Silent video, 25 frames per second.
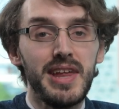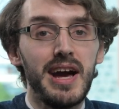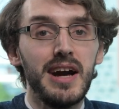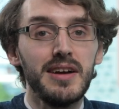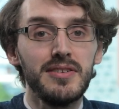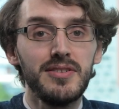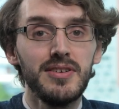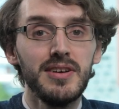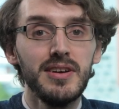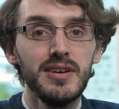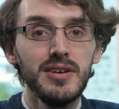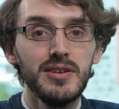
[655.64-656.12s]

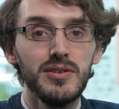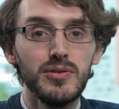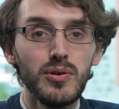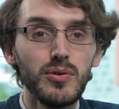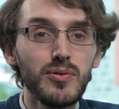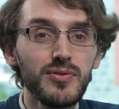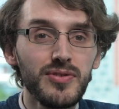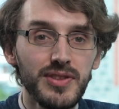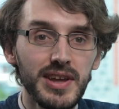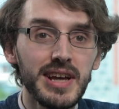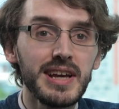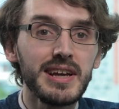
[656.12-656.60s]
that. You're
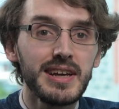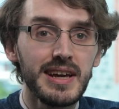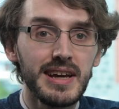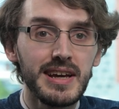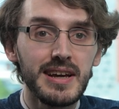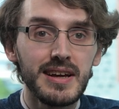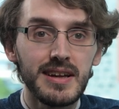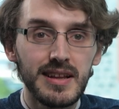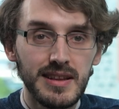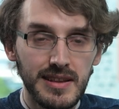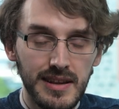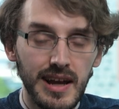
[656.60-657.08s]

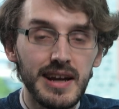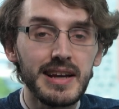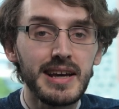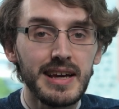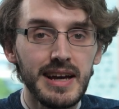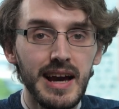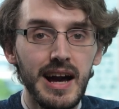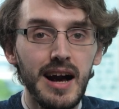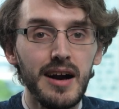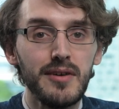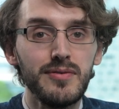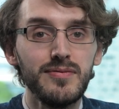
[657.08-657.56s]
thinking
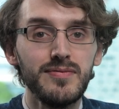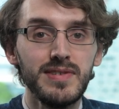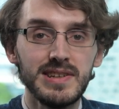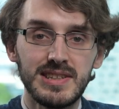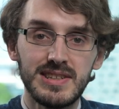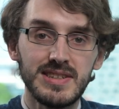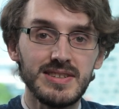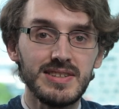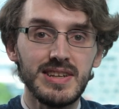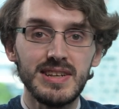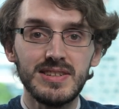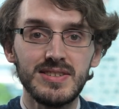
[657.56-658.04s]
like a
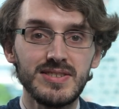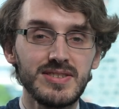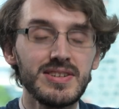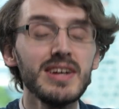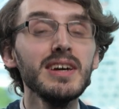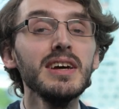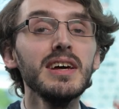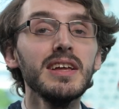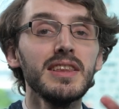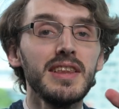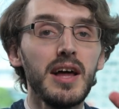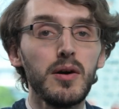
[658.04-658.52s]
physicist
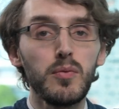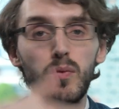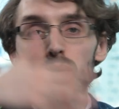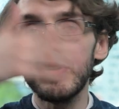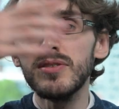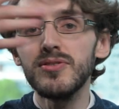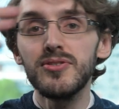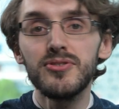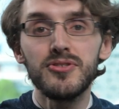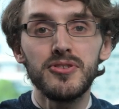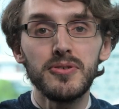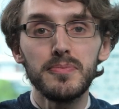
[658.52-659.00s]
that
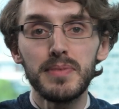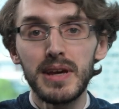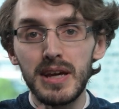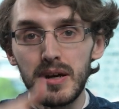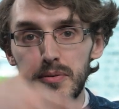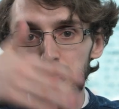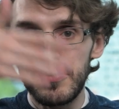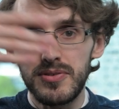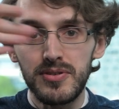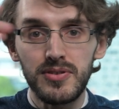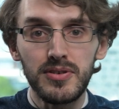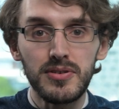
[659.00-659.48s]
wants to be
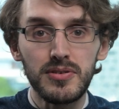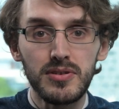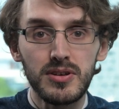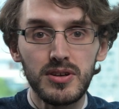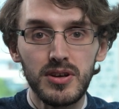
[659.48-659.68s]
able to